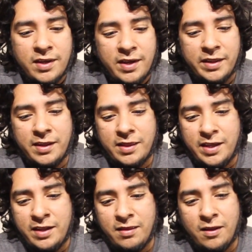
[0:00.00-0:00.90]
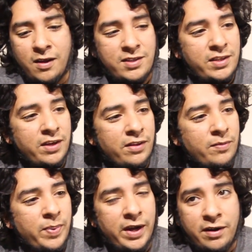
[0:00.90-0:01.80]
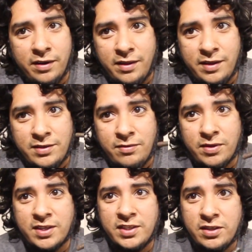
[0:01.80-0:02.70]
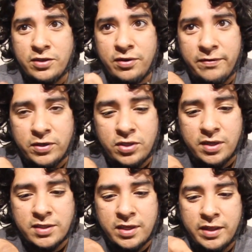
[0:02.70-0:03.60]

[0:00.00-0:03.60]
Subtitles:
I think they lost the other pair to these, because these are 2 different trucks.